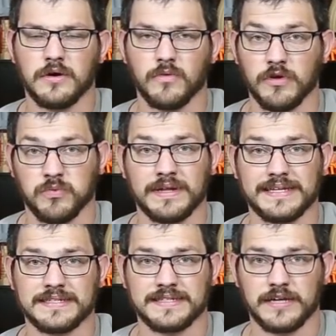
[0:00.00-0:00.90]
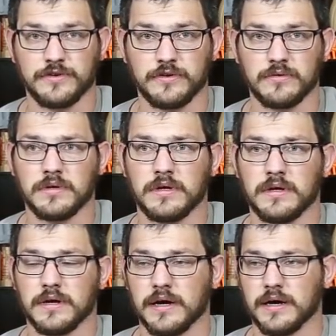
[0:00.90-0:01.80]
with what they send you.
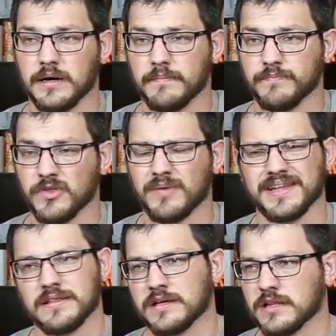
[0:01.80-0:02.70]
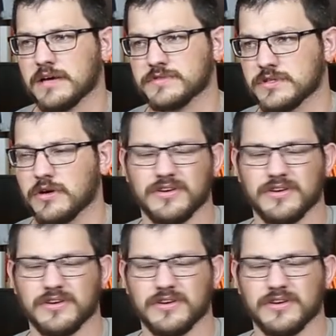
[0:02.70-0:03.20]
Not without the gloves, no.